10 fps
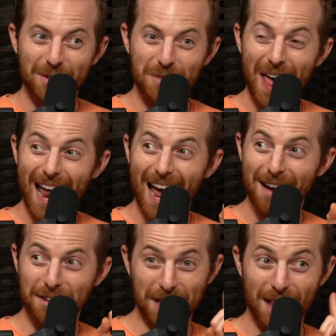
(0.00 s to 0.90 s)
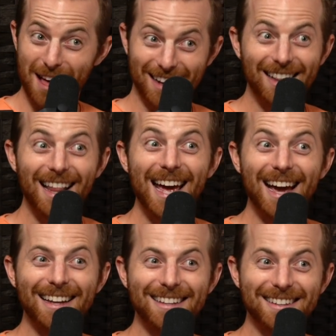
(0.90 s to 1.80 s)
that have a lot of
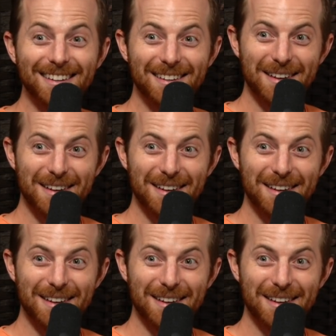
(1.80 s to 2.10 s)
land,